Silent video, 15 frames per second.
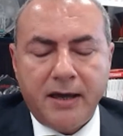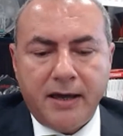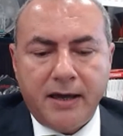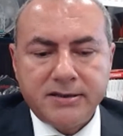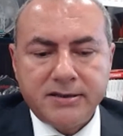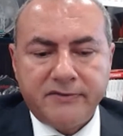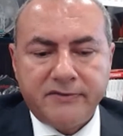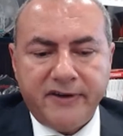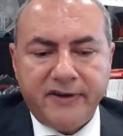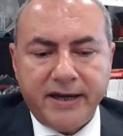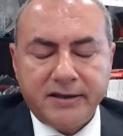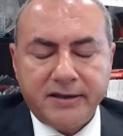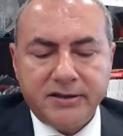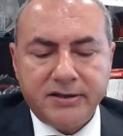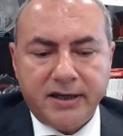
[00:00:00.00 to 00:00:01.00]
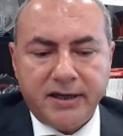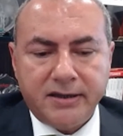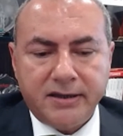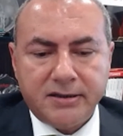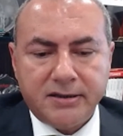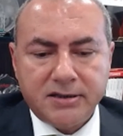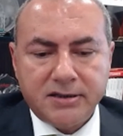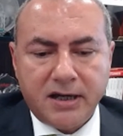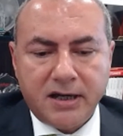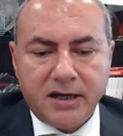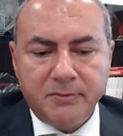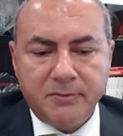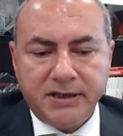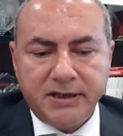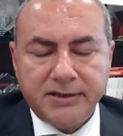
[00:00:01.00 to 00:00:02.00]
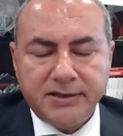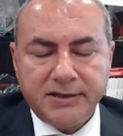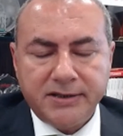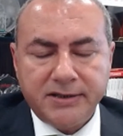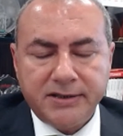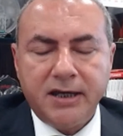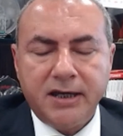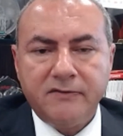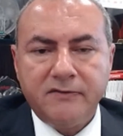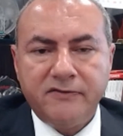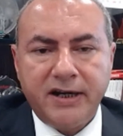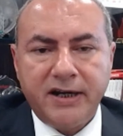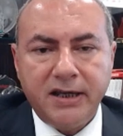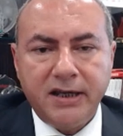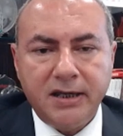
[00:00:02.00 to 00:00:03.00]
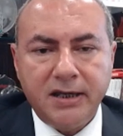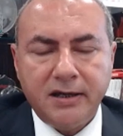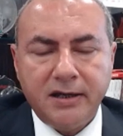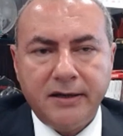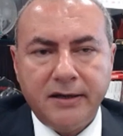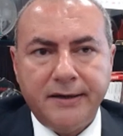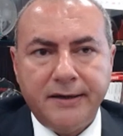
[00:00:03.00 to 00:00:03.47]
The fact that the government has taken very,